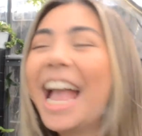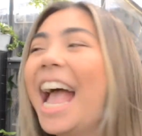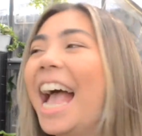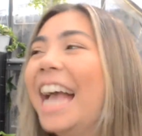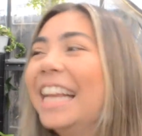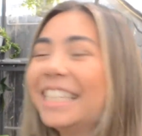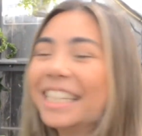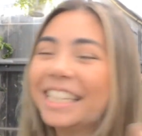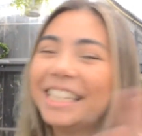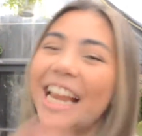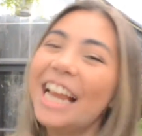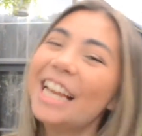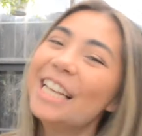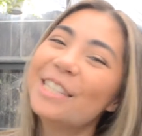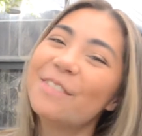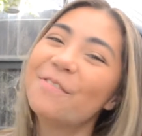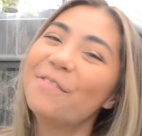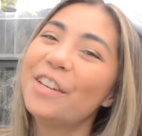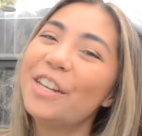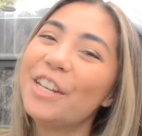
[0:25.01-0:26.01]
and today's
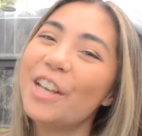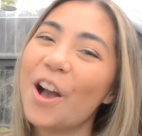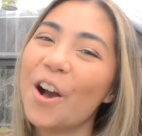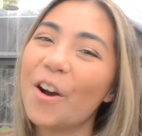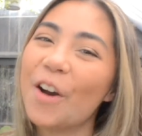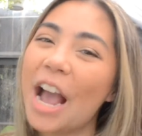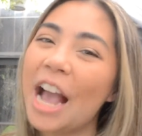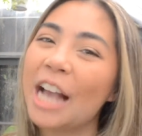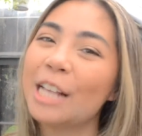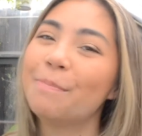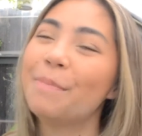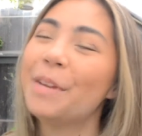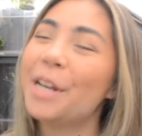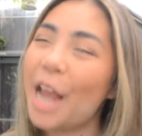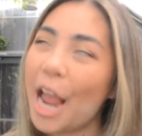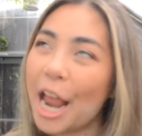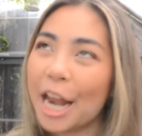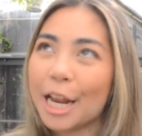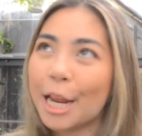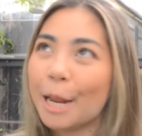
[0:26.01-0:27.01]
video has been
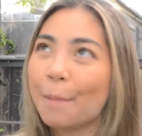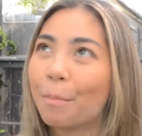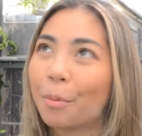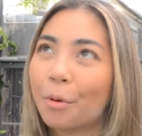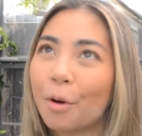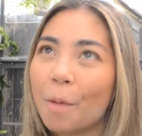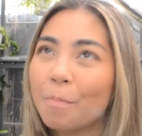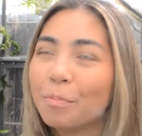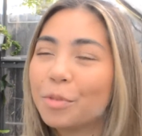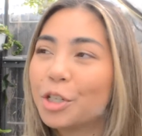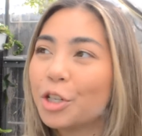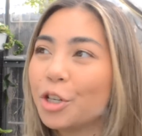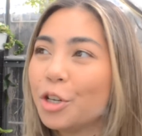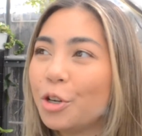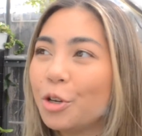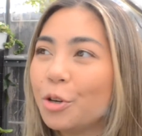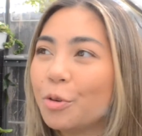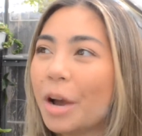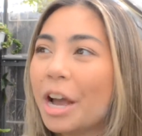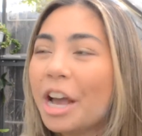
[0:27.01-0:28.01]
an
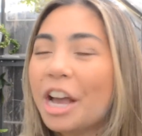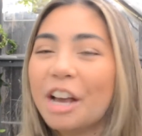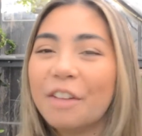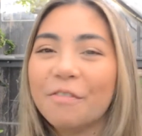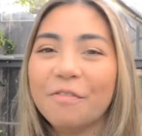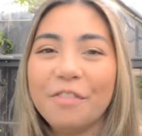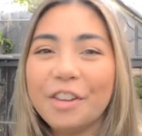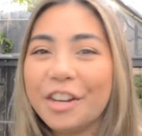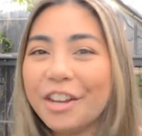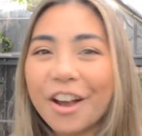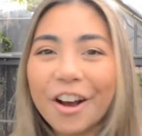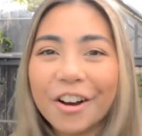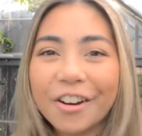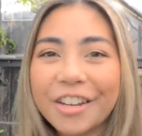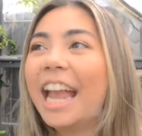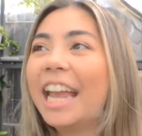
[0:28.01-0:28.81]
impromptu video.